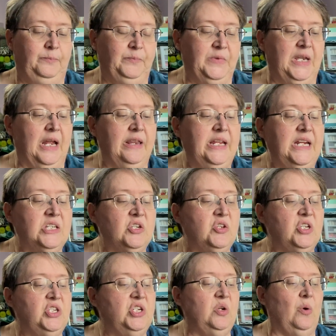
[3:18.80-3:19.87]
Now these are the
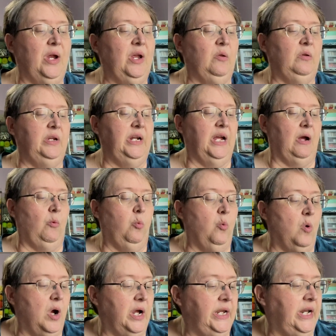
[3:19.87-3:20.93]
2 I only got
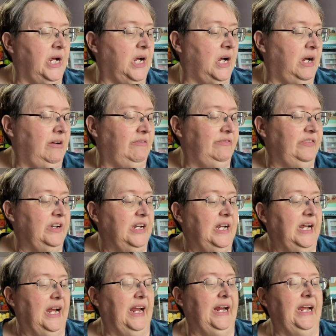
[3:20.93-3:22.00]
1 of.
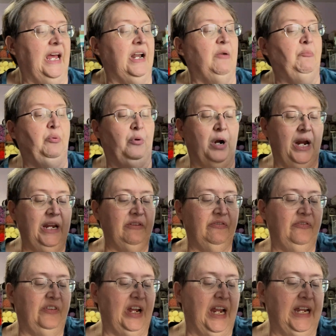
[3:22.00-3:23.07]
I got a bright
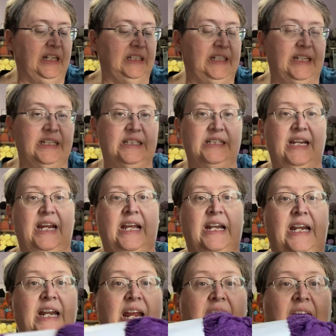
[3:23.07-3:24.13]
violet and
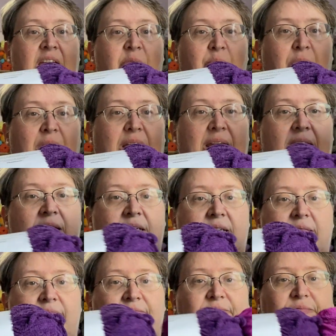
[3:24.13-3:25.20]
an eggplant.
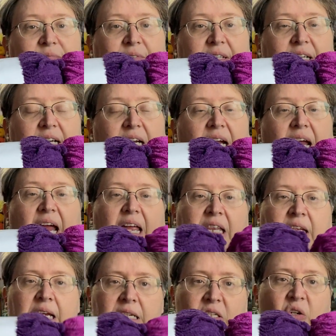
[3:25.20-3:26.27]

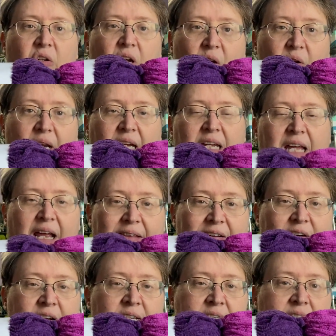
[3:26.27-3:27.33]
These will go together
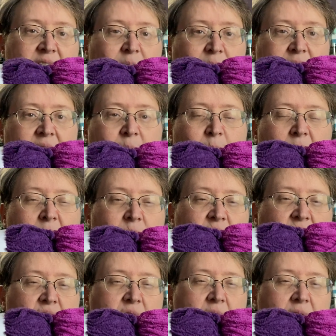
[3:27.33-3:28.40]
in something, but I'm
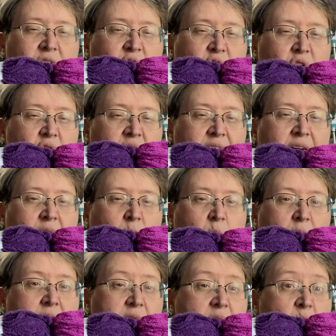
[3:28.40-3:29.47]
just not sure yet
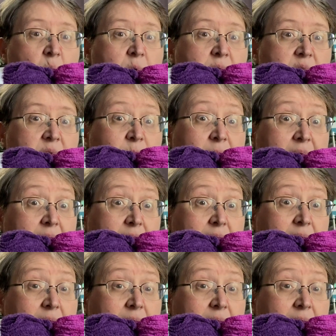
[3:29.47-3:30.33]
what it's going to be.